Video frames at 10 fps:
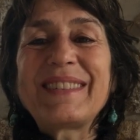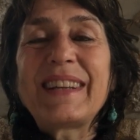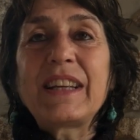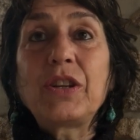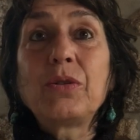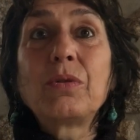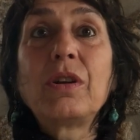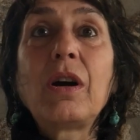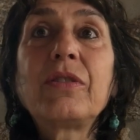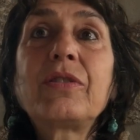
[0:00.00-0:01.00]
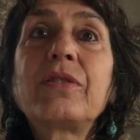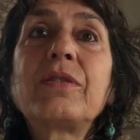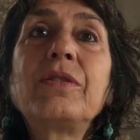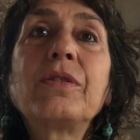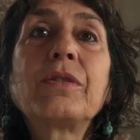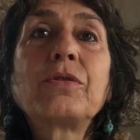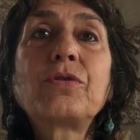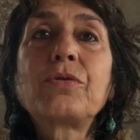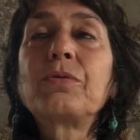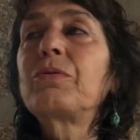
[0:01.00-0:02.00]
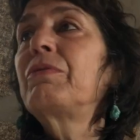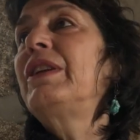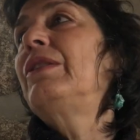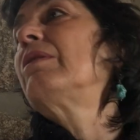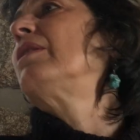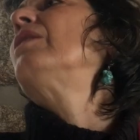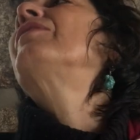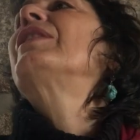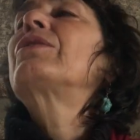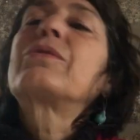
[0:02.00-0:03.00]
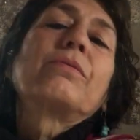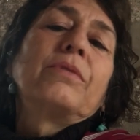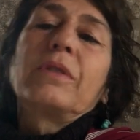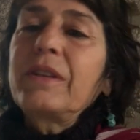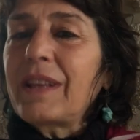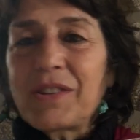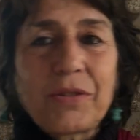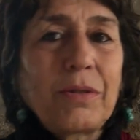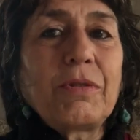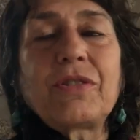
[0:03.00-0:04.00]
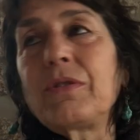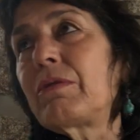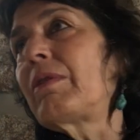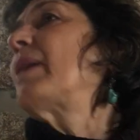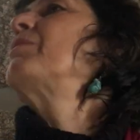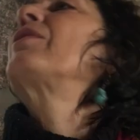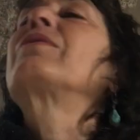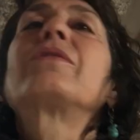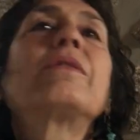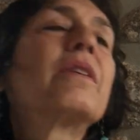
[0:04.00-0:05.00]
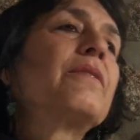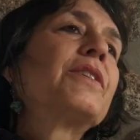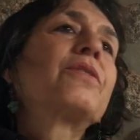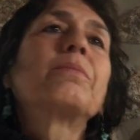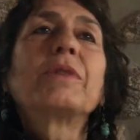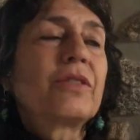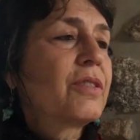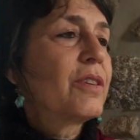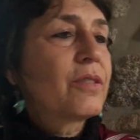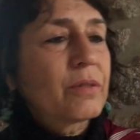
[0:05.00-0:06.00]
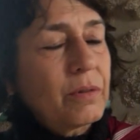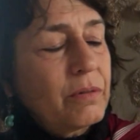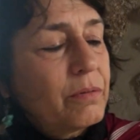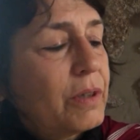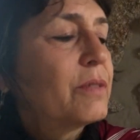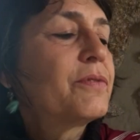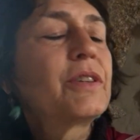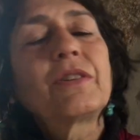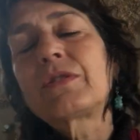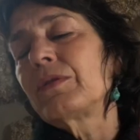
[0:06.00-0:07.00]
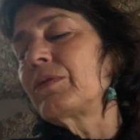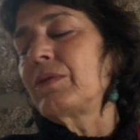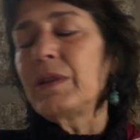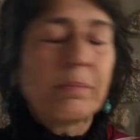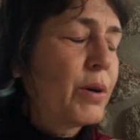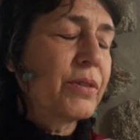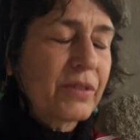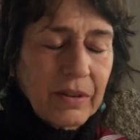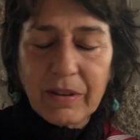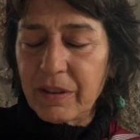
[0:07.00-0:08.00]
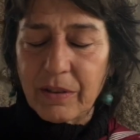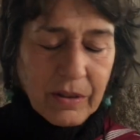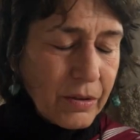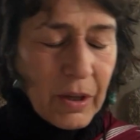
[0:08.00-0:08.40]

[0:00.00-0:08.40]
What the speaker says: Like you lost your jewelry, you love that jewel, and that jewel was your grandmother's, and you love it so much, and it's so wonderful, and it's so important, and it's